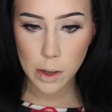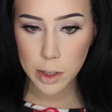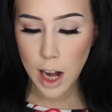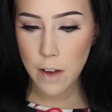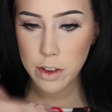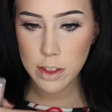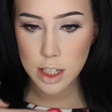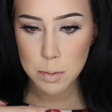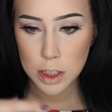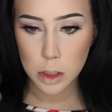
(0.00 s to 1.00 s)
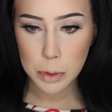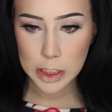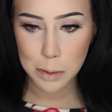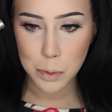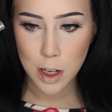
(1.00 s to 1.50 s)
I wanted everything to be super
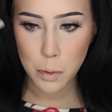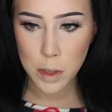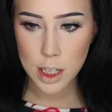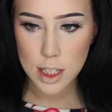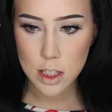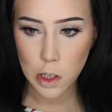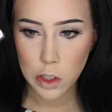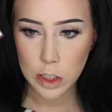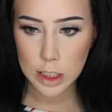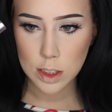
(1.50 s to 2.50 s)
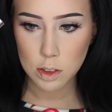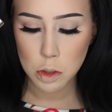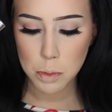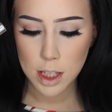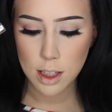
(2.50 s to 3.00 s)
simple. I wanted the stunner in this look
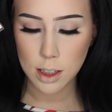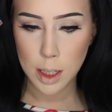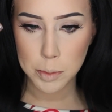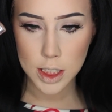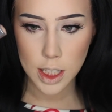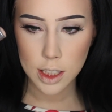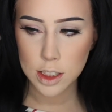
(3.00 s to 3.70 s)
to be the lipstick.